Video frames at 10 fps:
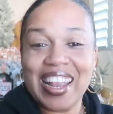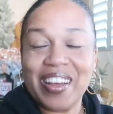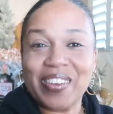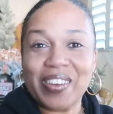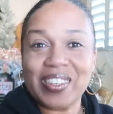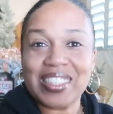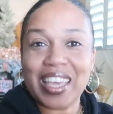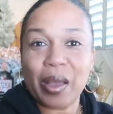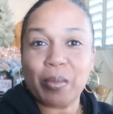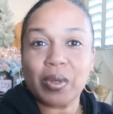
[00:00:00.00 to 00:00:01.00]
Hold on, this
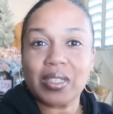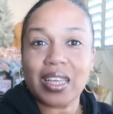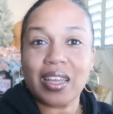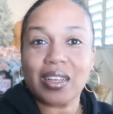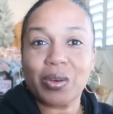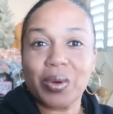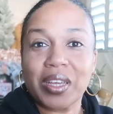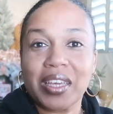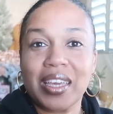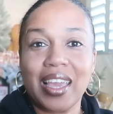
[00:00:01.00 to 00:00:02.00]
camera is kind of
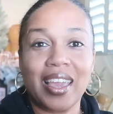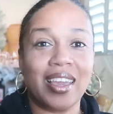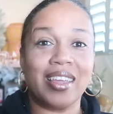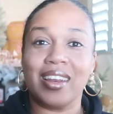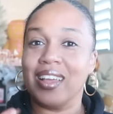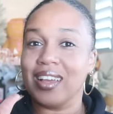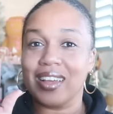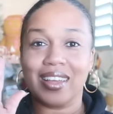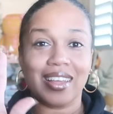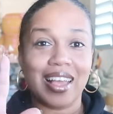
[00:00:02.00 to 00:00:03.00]
crooked. And
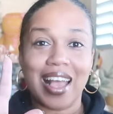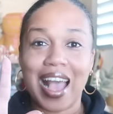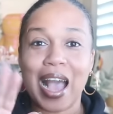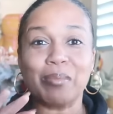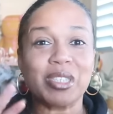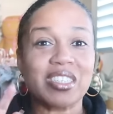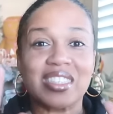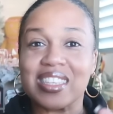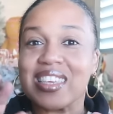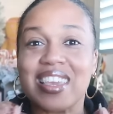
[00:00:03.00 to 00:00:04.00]
I'm just
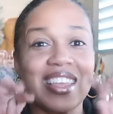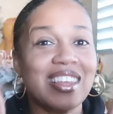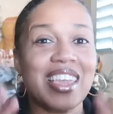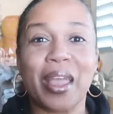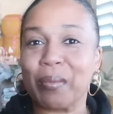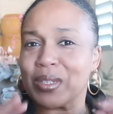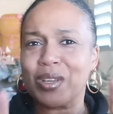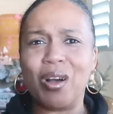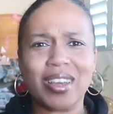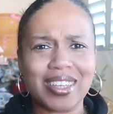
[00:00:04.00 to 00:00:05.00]
in the camera
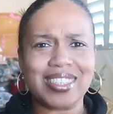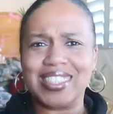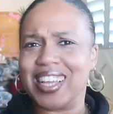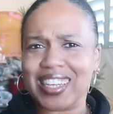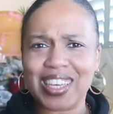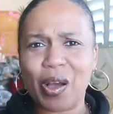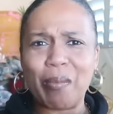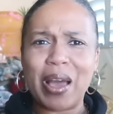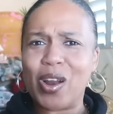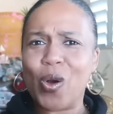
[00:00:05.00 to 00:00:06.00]
talking, telling y'all
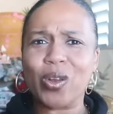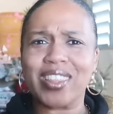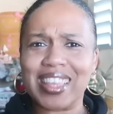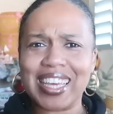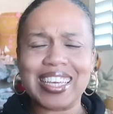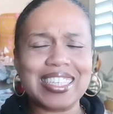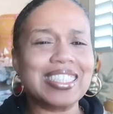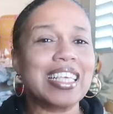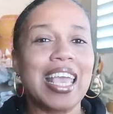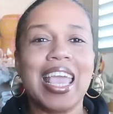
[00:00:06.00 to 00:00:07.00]
about all the things.